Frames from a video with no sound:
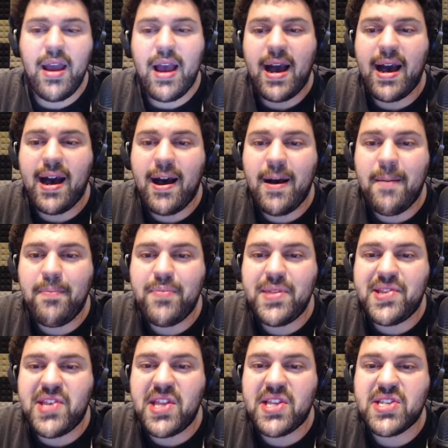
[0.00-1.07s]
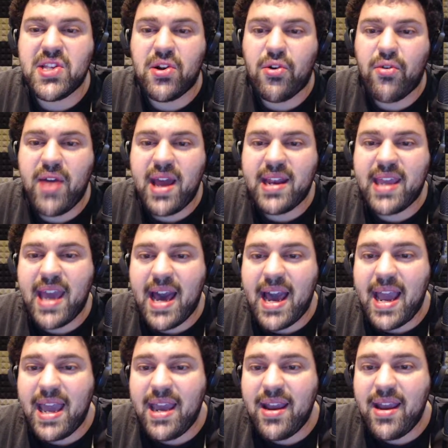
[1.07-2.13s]
See this little red
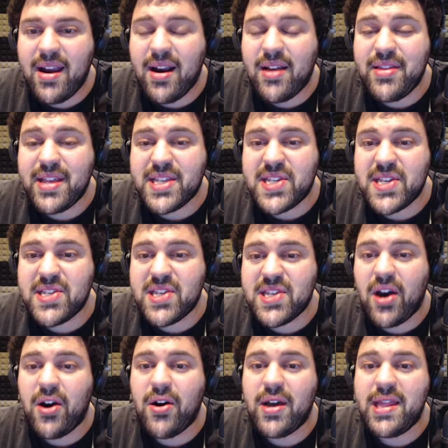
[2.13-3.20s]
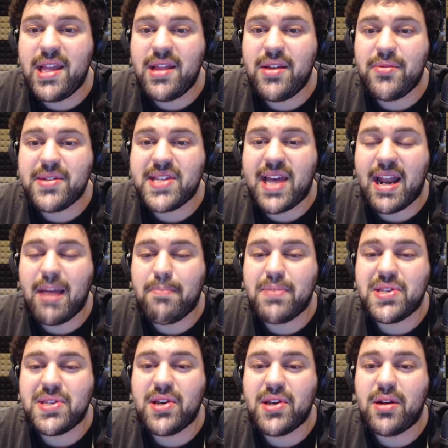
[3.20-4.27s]
guy here? This is, and then there was that
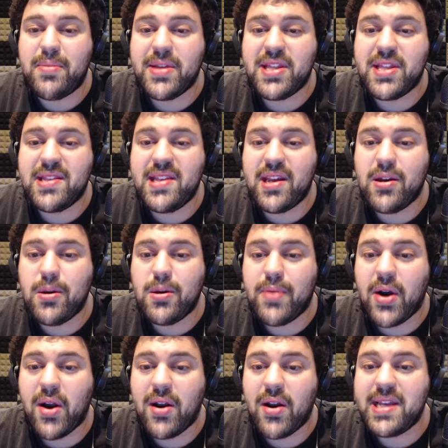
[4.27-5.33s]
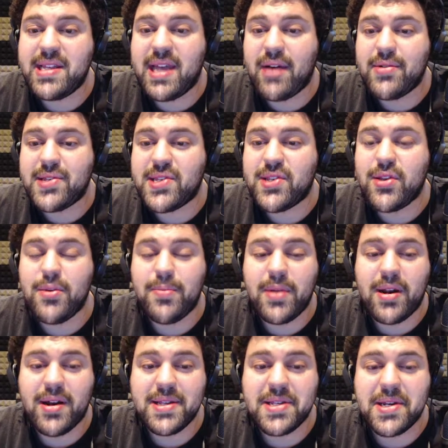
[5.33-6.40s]
episode about the dinner party. That was stupid
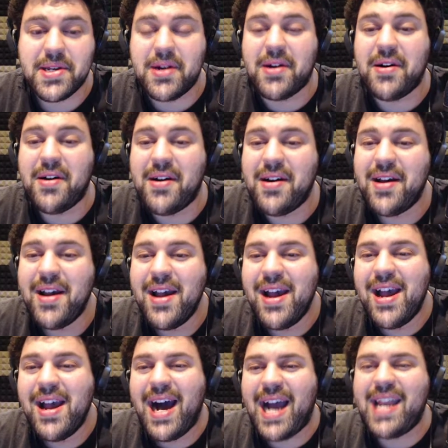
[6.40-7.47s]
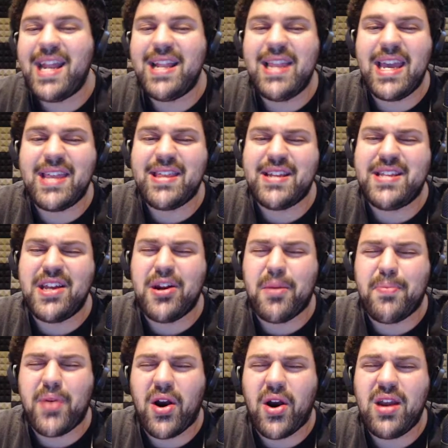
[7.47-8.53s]
also. I didn't like the dinner
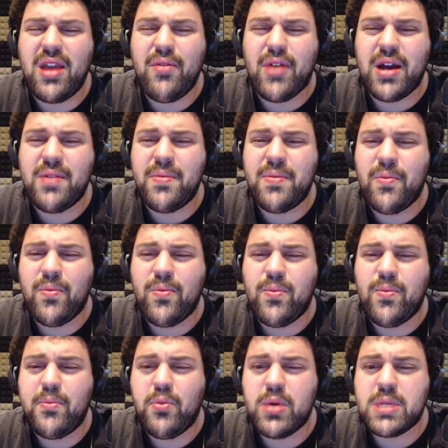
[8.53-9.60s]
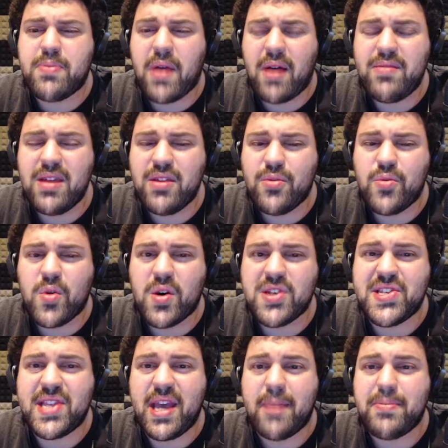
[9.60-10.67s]
party one. Was probably the
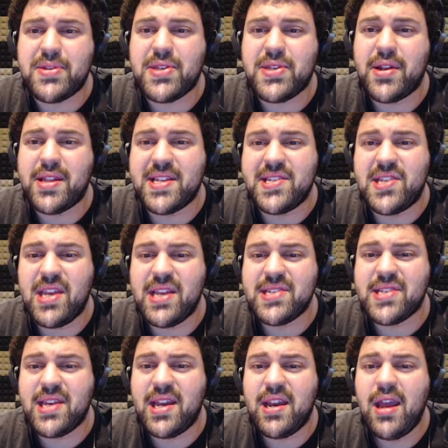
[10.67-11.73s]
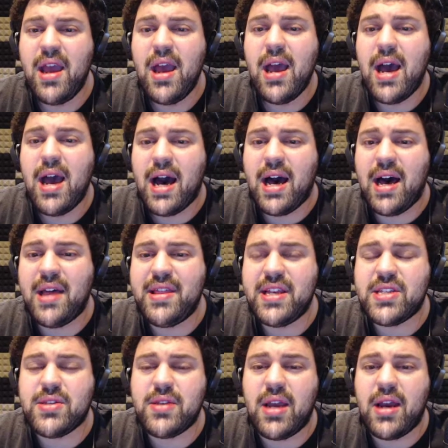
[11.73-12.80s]
worst episode of the season.
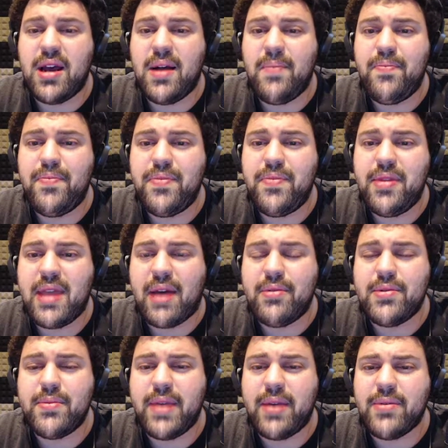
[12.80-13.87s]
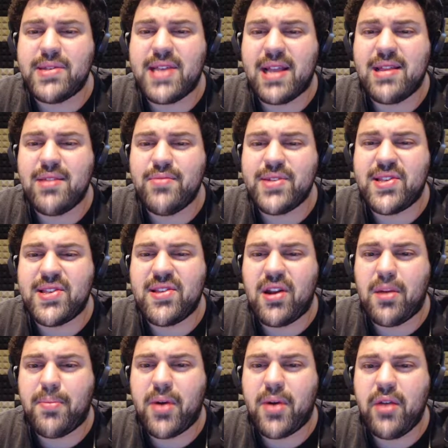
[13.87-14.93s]
Was the dinner
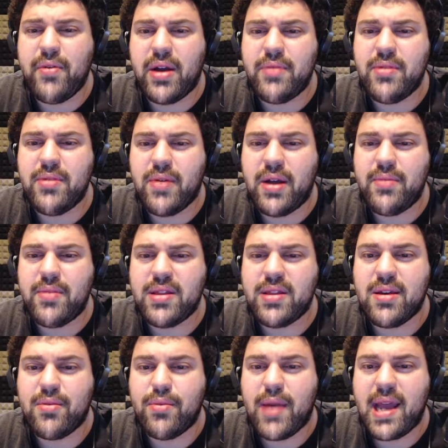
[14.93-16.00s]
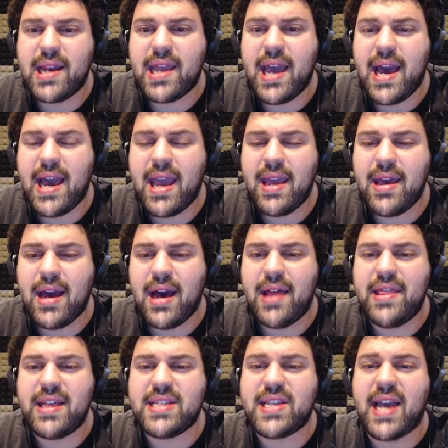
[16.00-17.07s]
party one the one with the red guy?
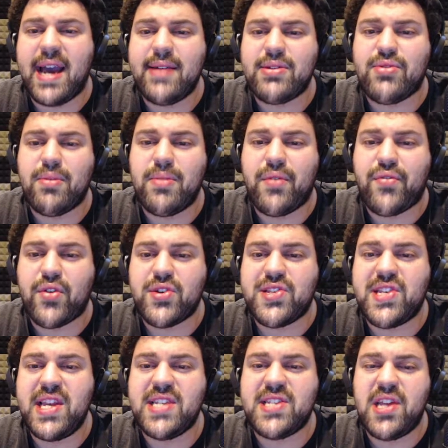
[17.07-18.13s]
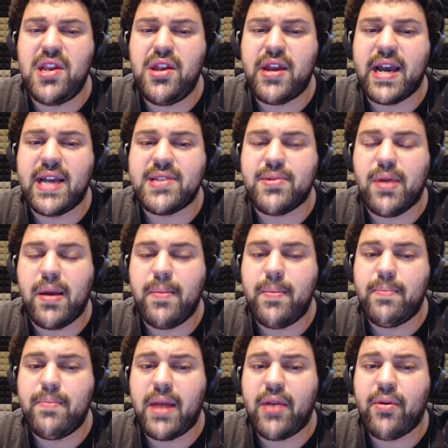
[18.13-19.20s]
This guy was from the first season. You guys
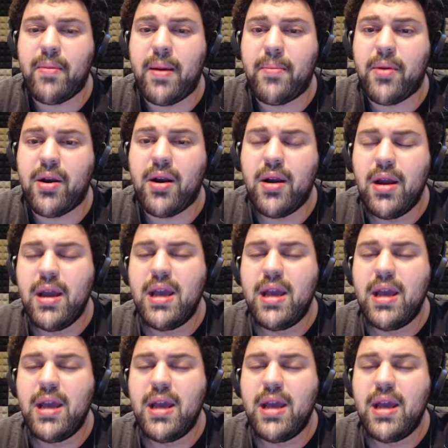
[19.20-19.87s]
might remember.